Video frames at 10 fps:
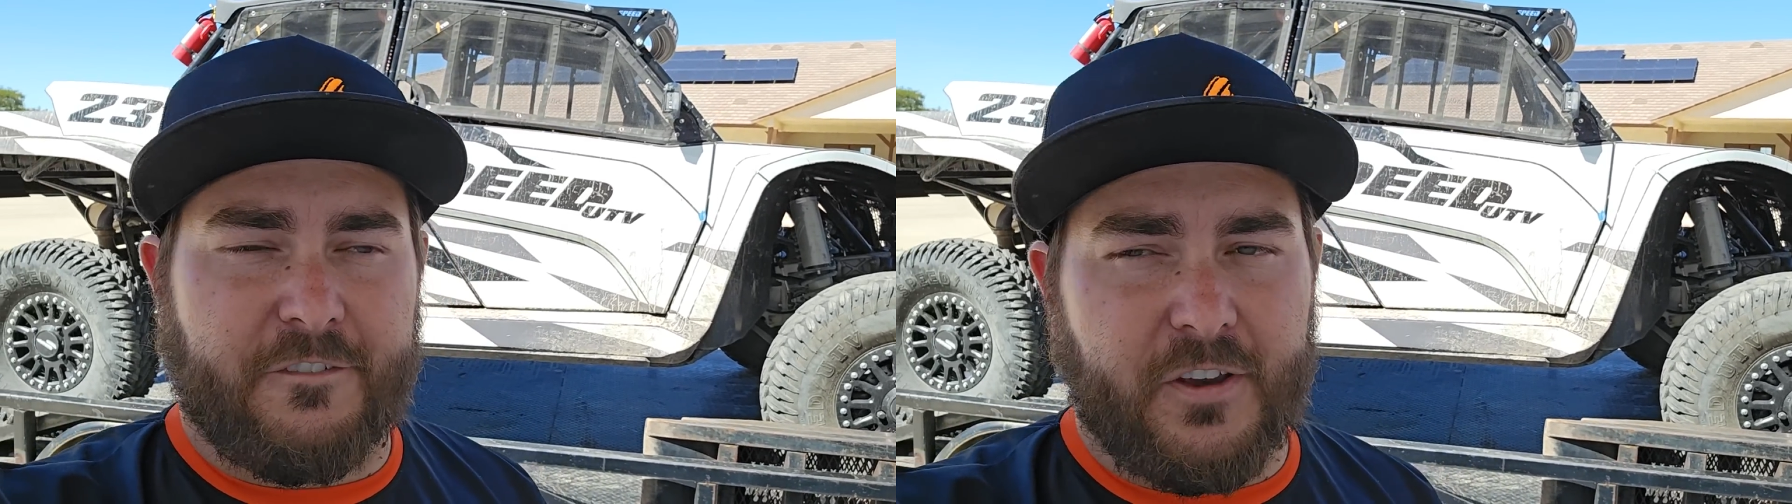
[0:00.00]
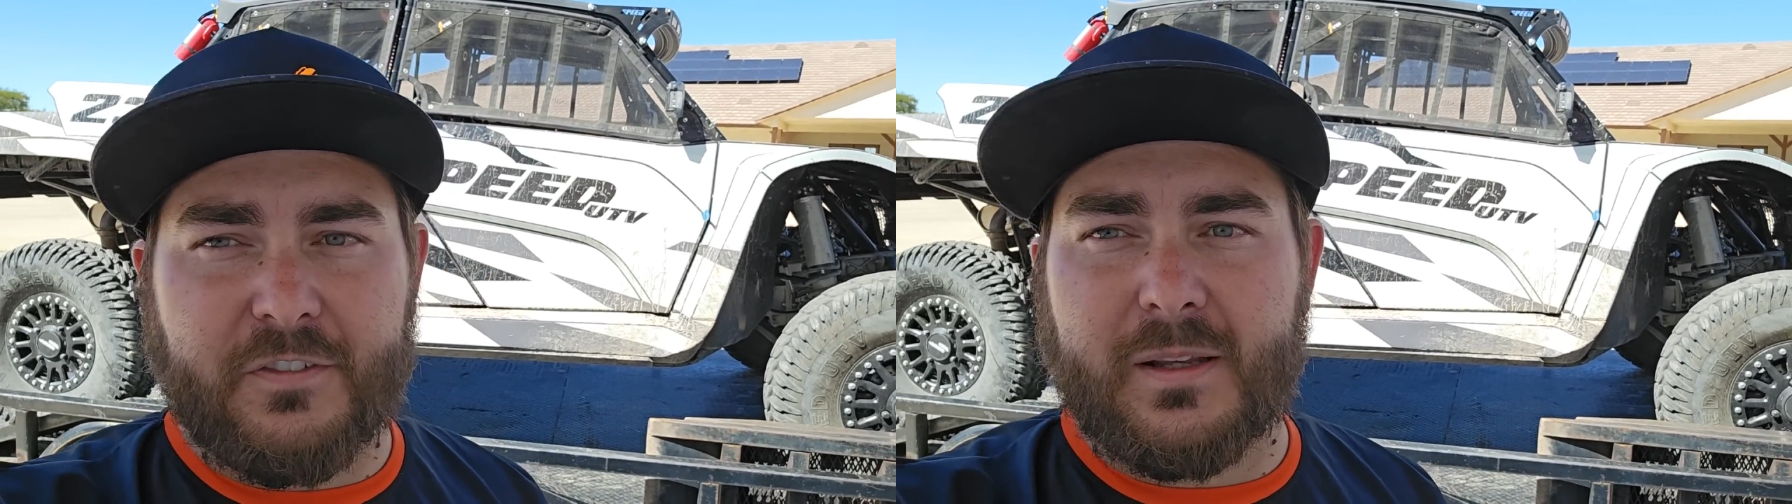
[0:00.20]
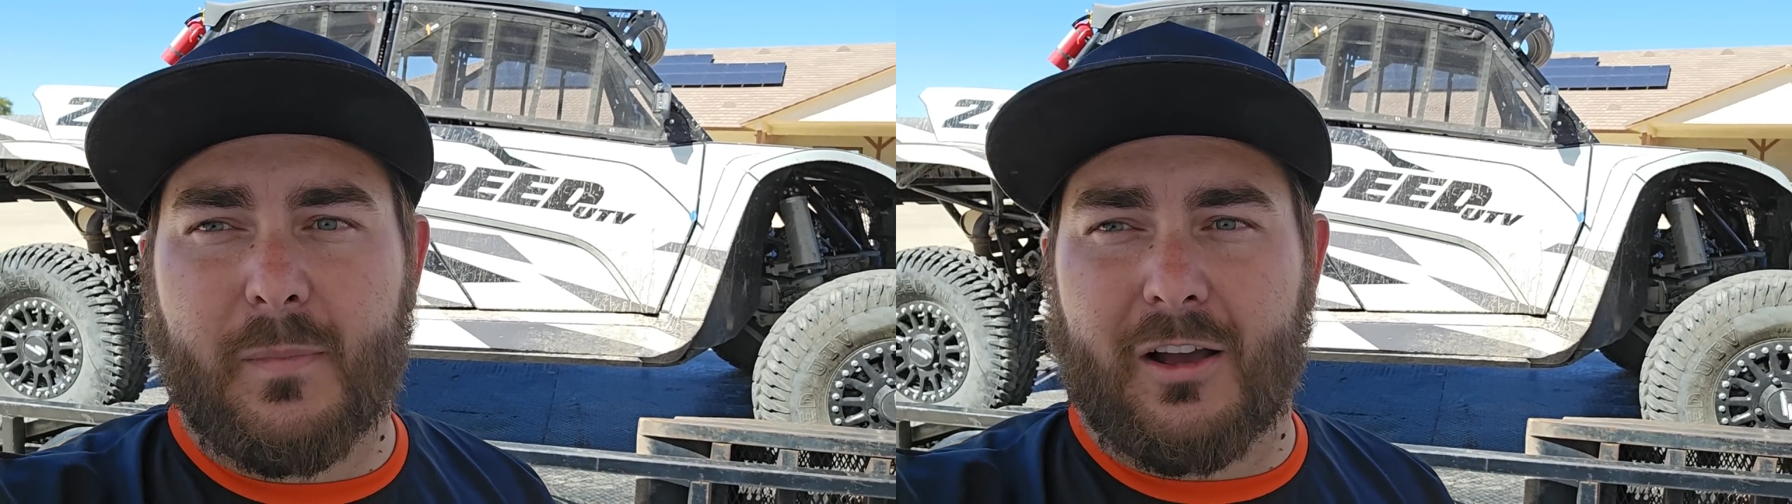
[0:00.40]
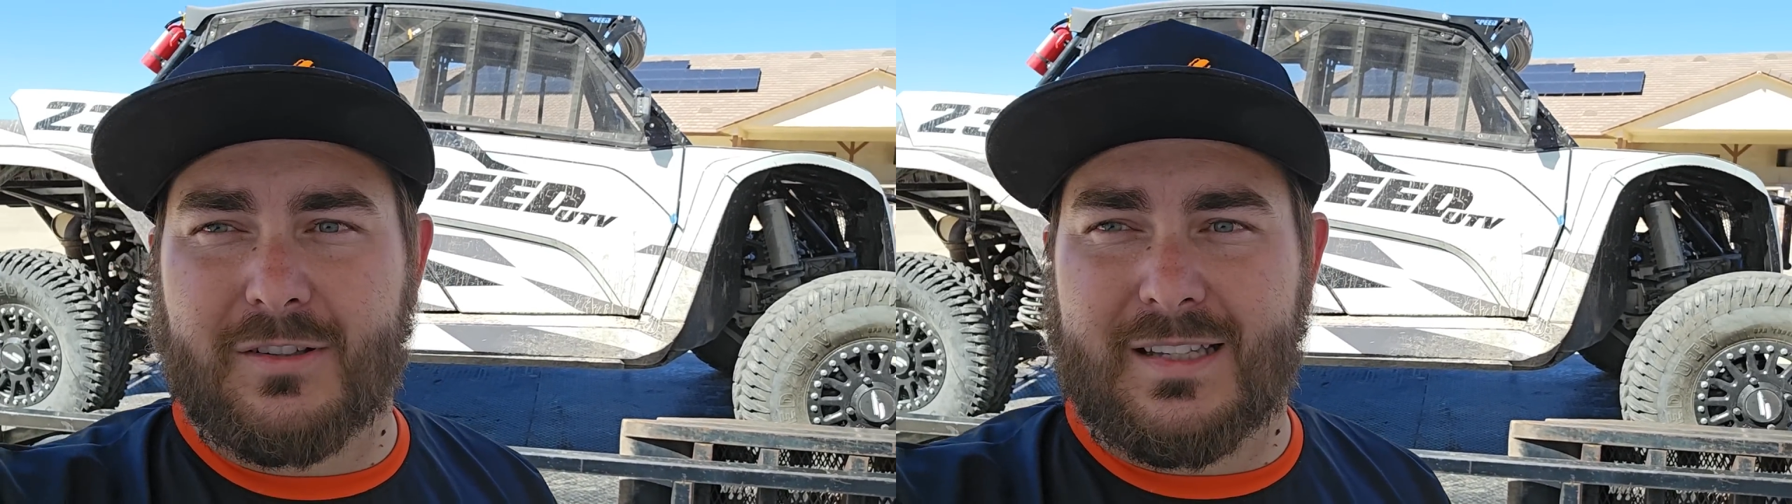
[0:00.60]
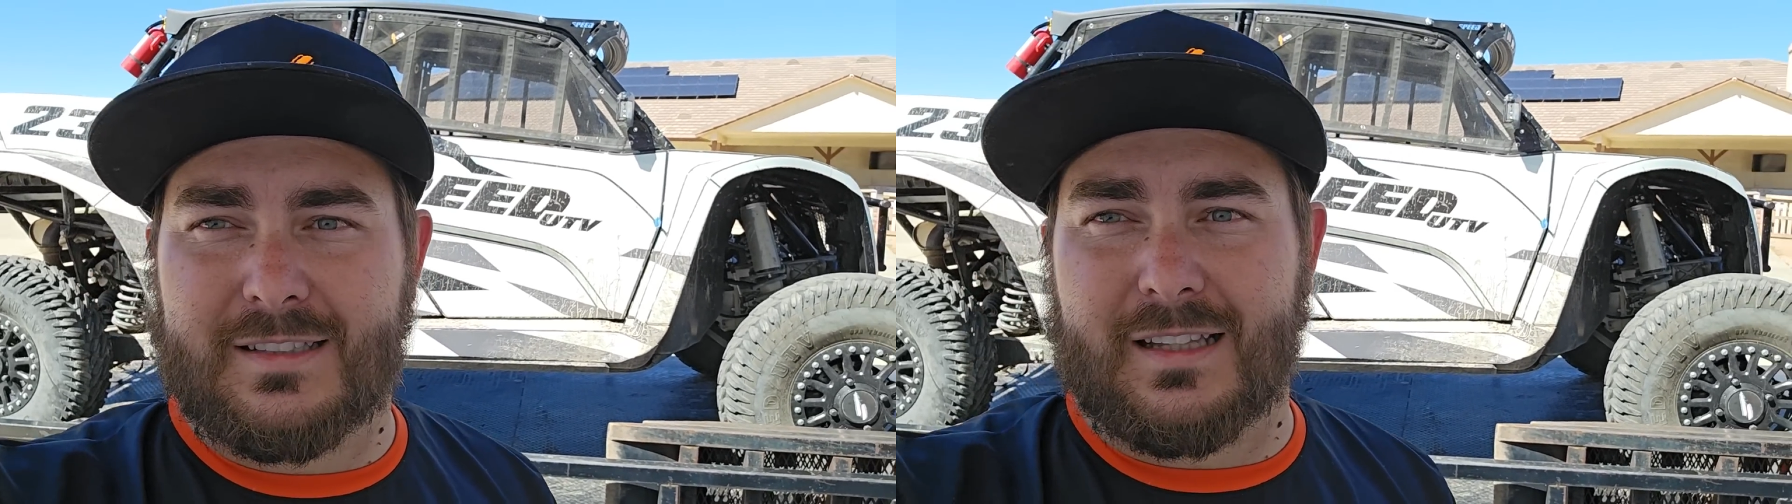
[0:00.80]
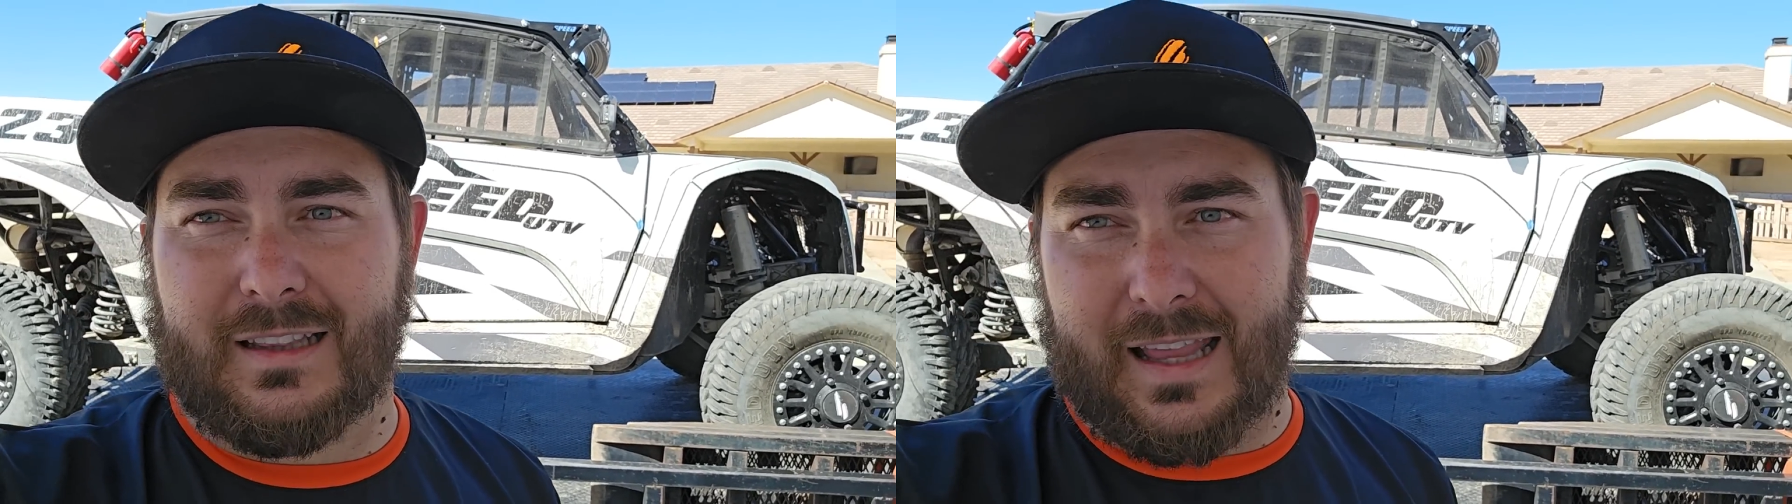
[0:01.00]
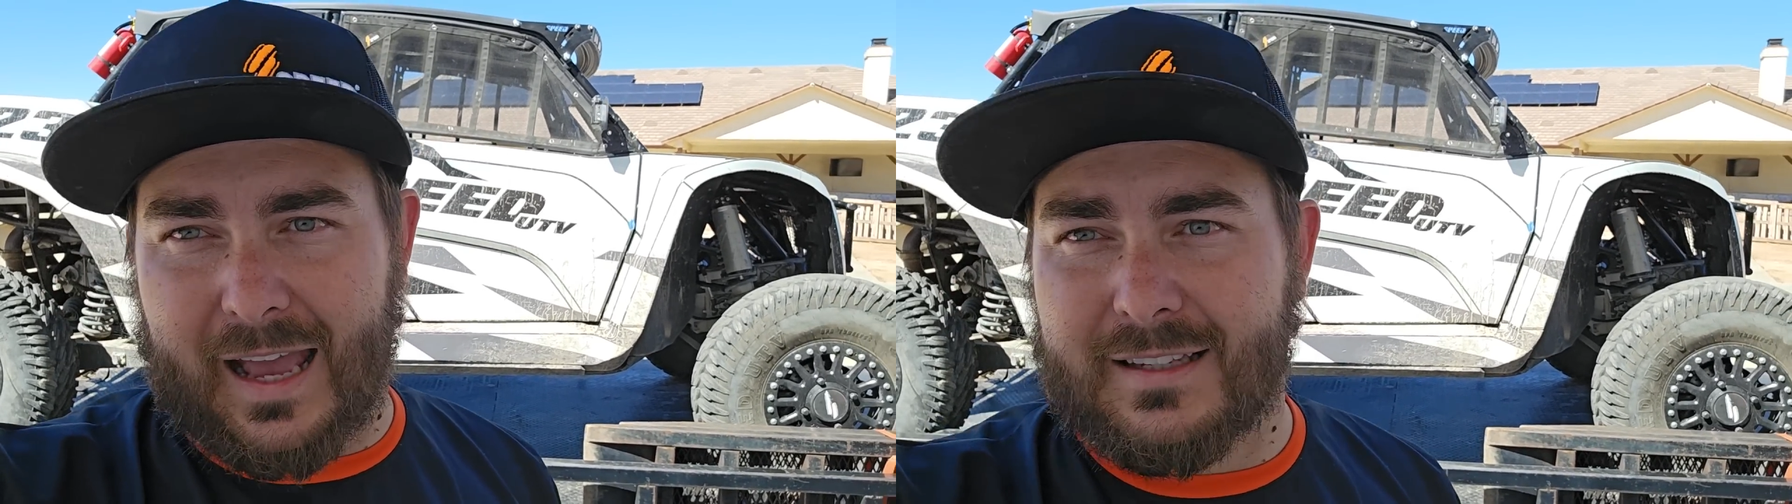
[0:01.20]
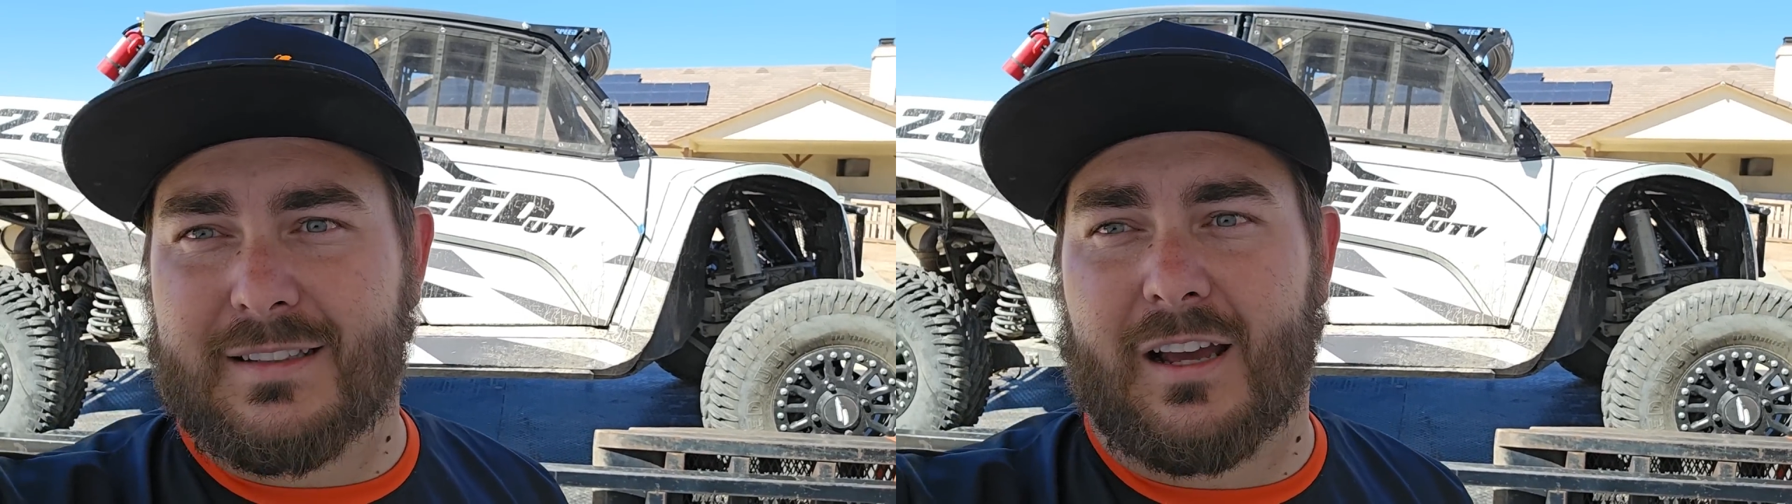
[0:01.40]
50 miles since the
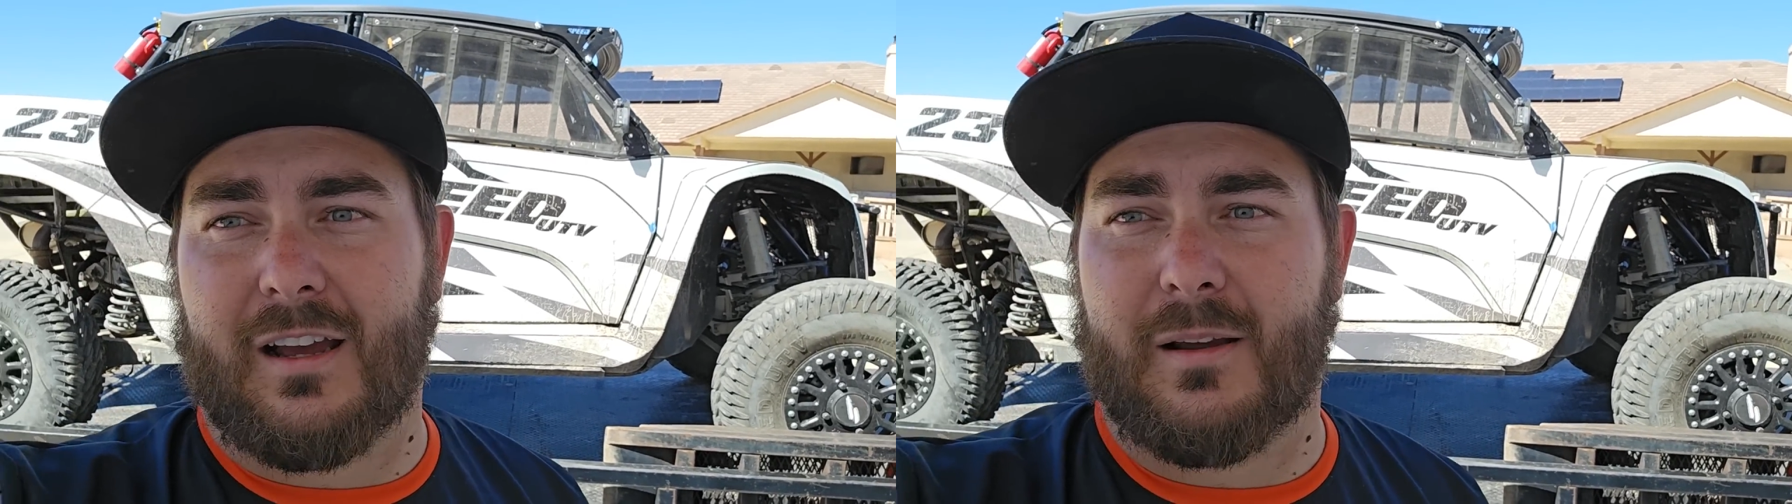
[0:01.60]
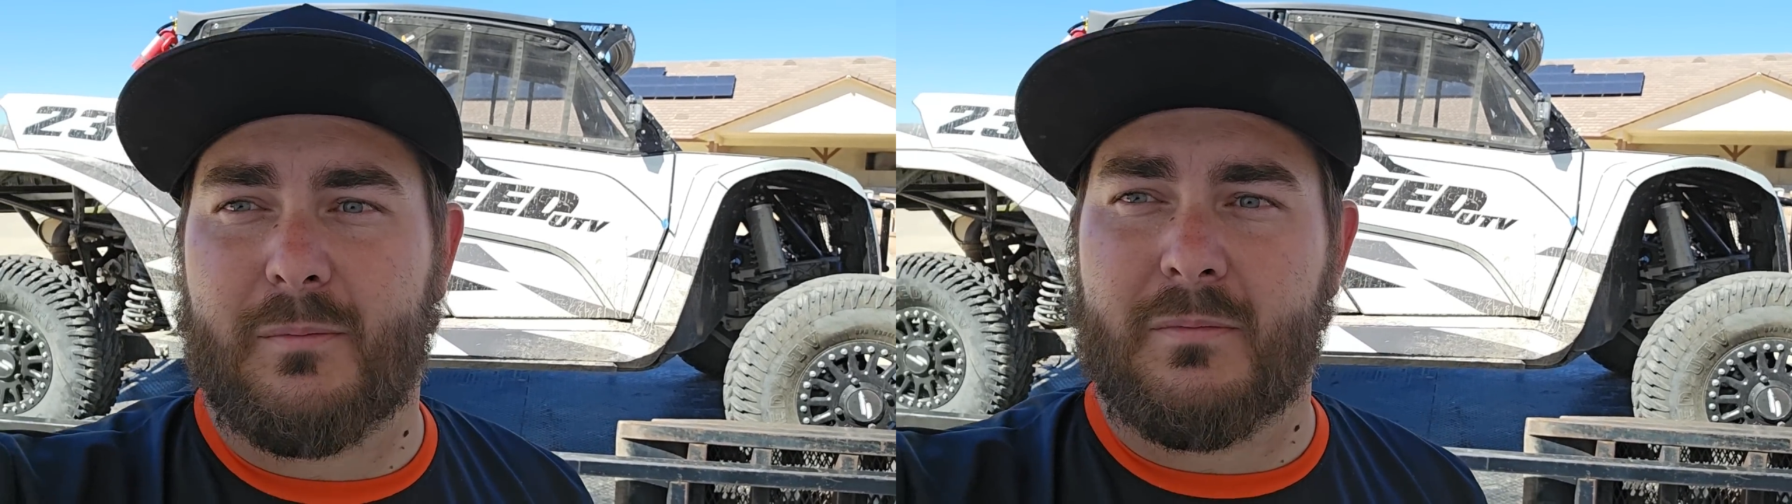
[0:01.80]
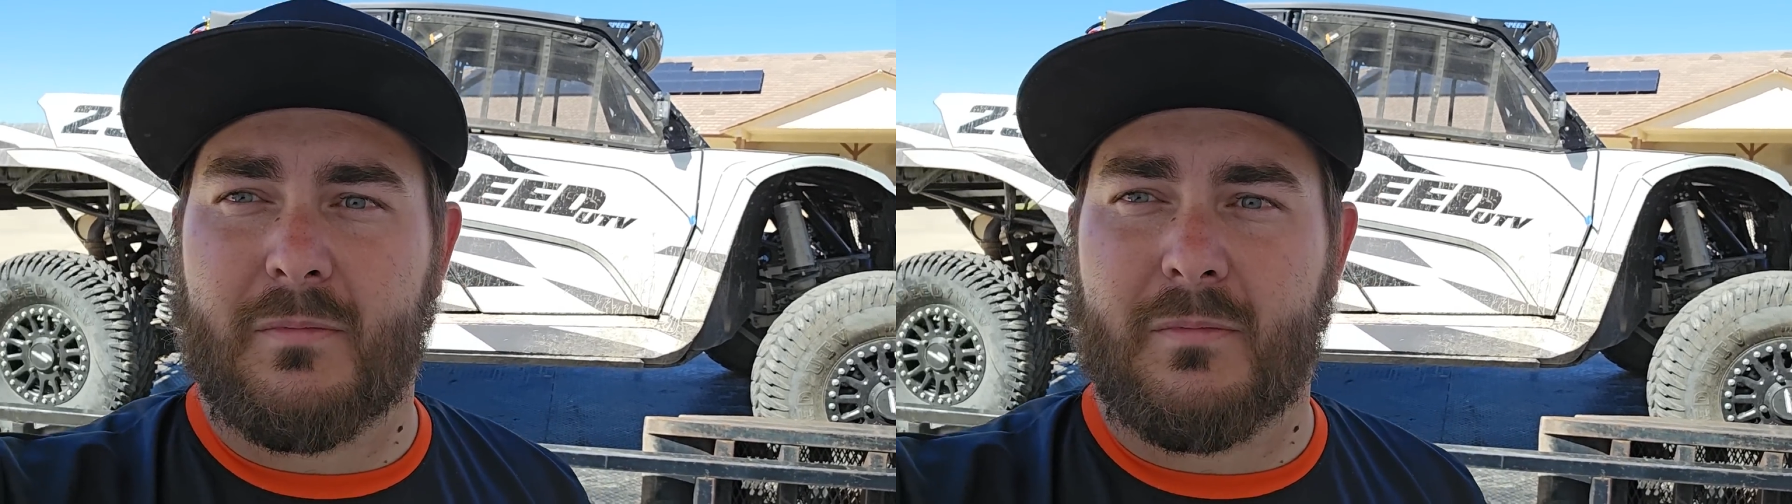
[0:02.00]
last time